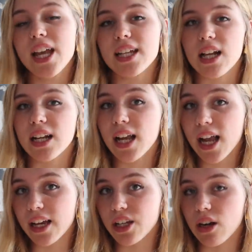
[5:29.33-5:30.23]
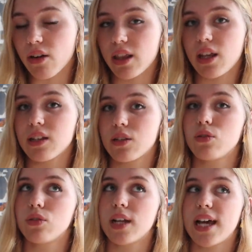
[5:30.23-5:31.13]
It's like a cannula, I think it's
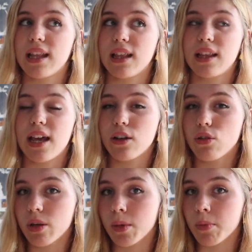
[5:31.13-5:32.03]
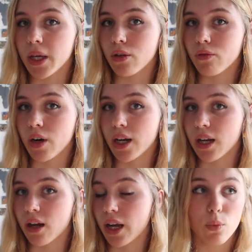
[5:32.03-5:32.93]
called, and that had already been put in on
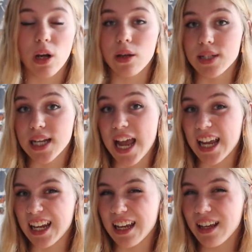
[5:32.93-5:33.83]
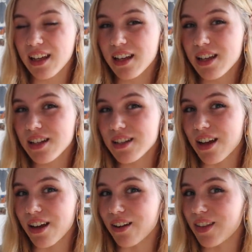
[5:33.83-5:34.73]
Friday night while I was in A&E,
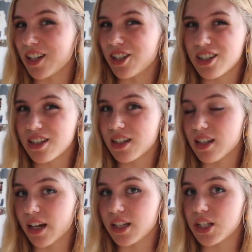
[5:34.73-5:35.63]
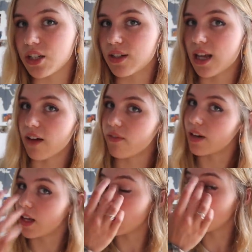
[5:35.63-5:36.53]
so they just decided to use that
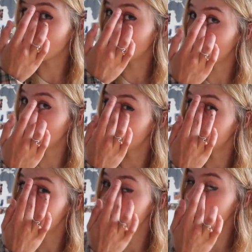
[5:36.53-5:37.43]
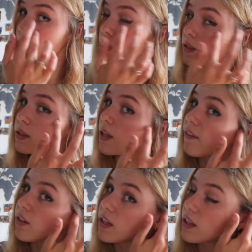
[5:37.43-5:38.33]
for like all the fluids and
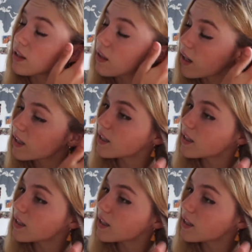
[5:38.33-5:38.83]
everything that I